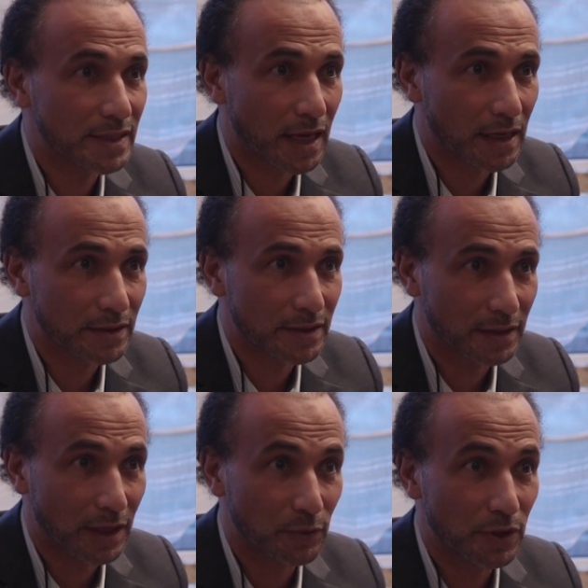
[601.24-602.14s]
science,
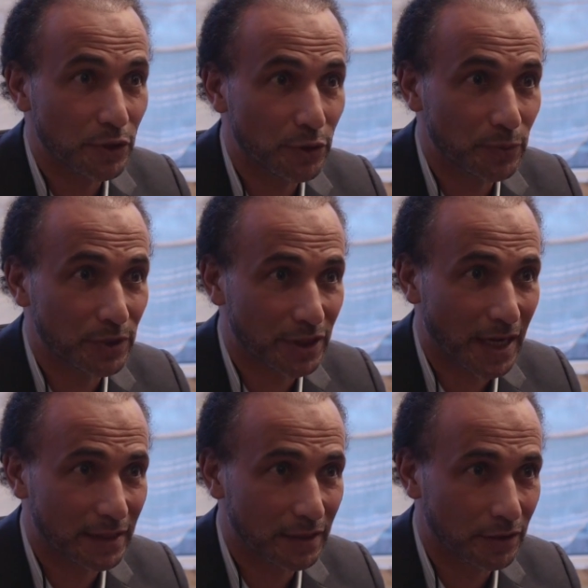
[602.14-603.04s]
and I will know which
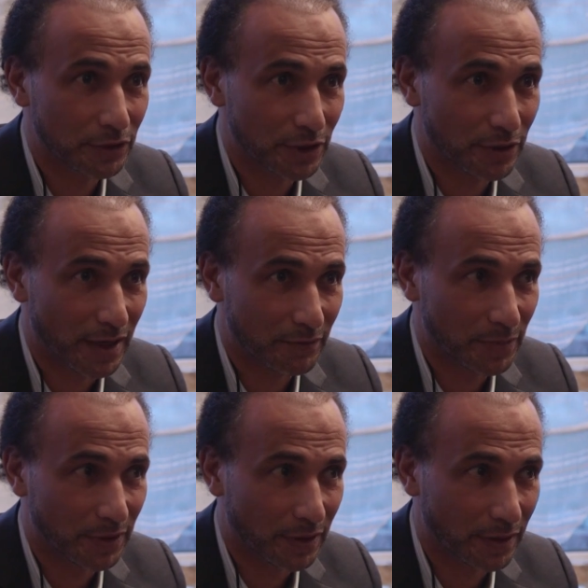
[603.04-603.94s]
ideology you have
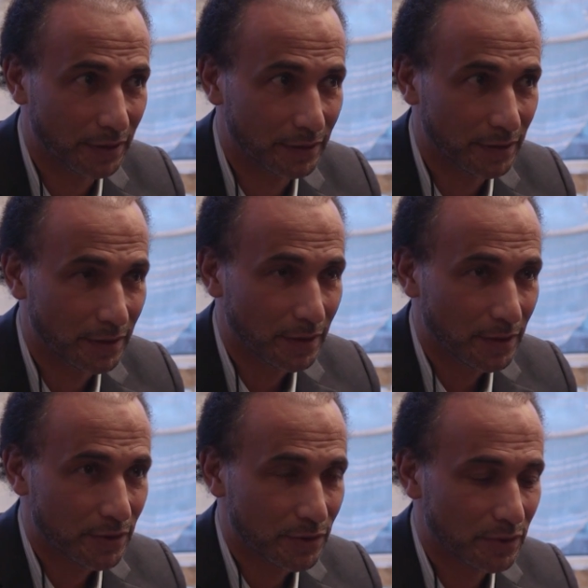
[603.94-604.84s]
behind.
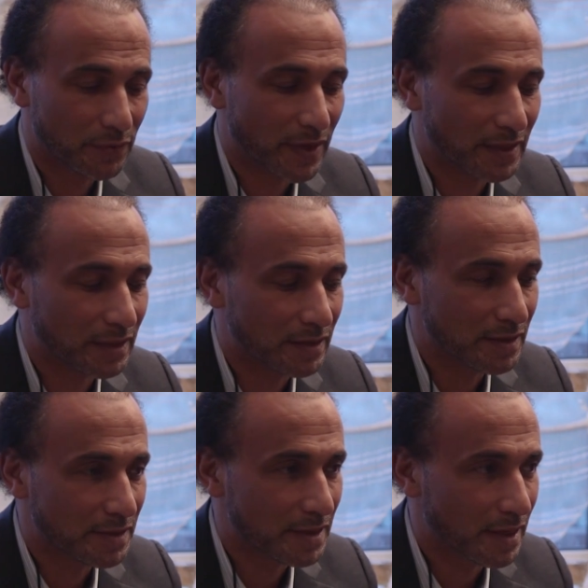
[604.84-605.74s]
So the fact that
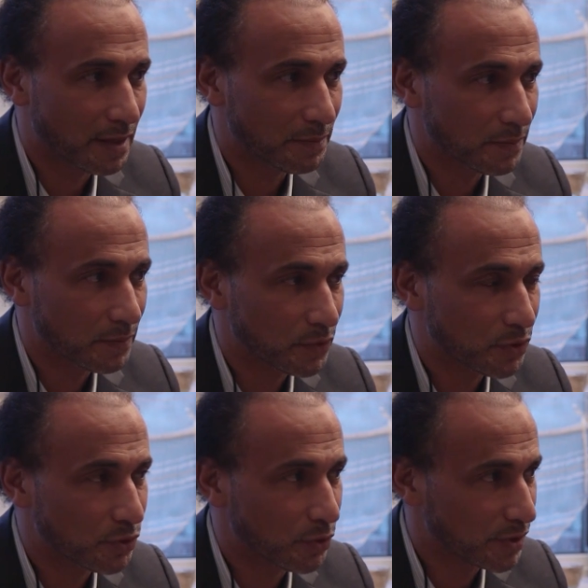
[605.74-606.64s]
Islam
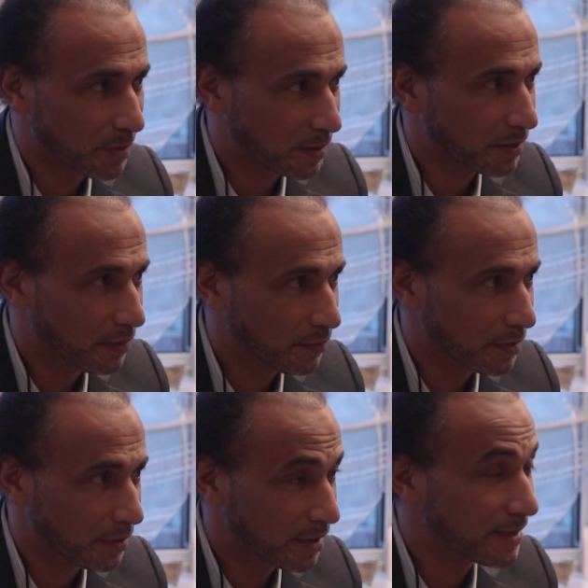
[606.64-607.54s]
talks about
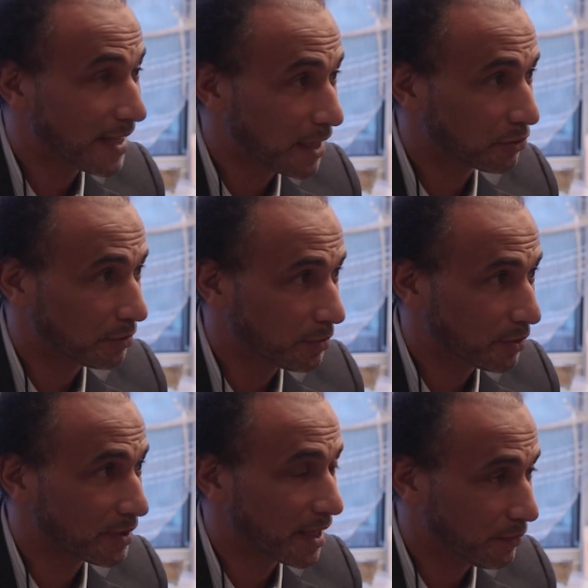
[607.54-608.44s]
everything is natural
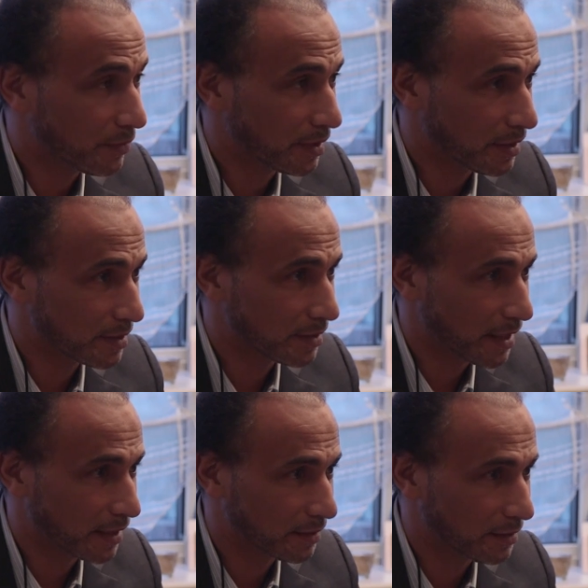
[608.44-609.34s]
because everything is
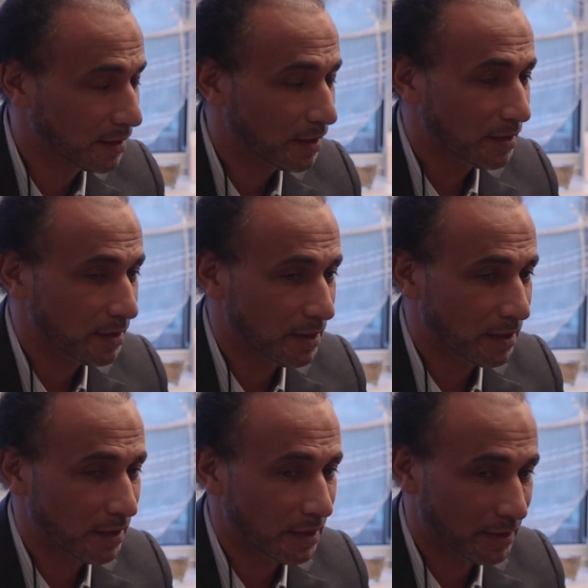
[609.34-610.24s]
connected.
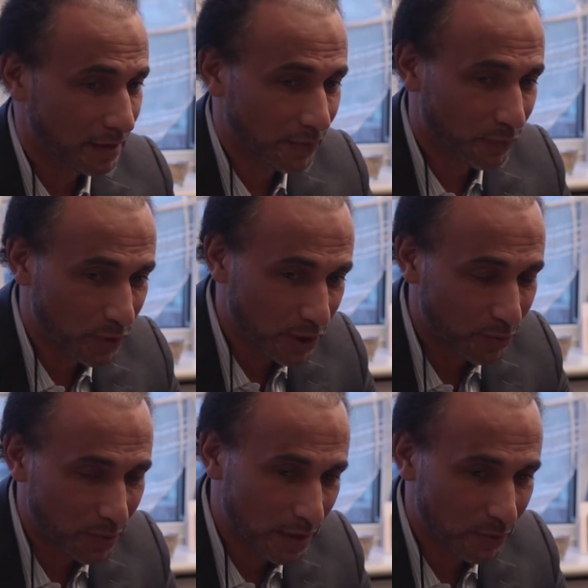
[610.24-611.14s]
And if we
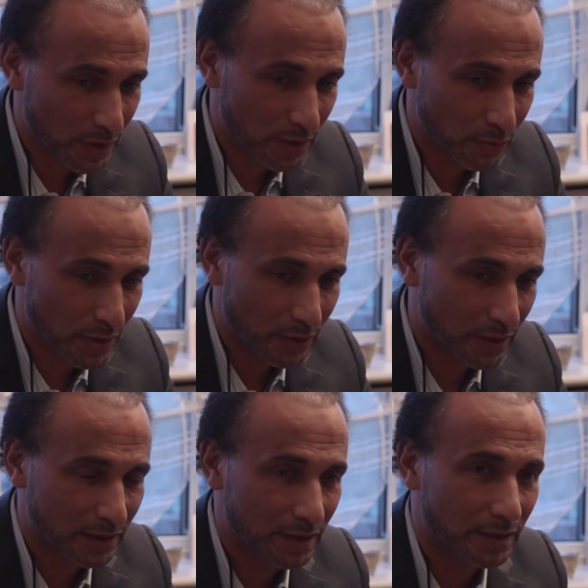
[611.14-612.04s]

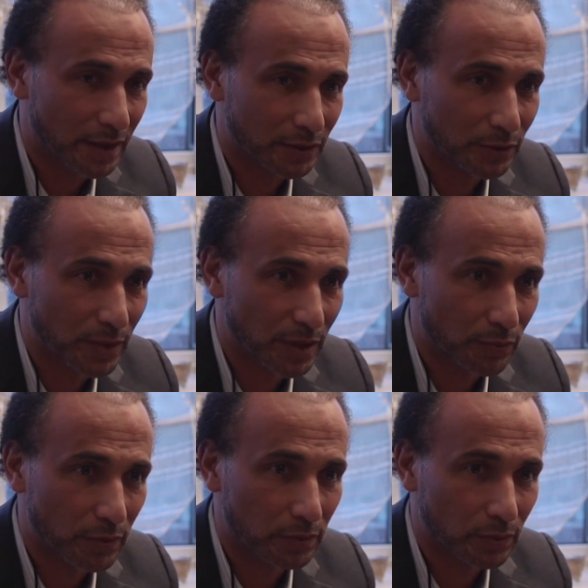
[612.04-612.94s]
look at it the other way
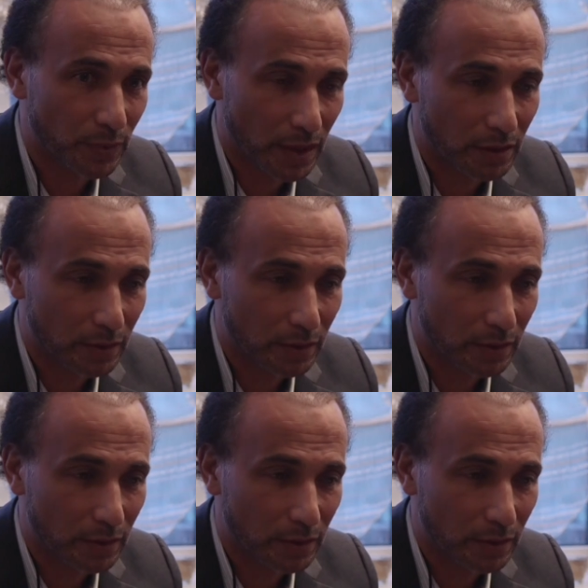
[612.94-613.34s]
wrong, we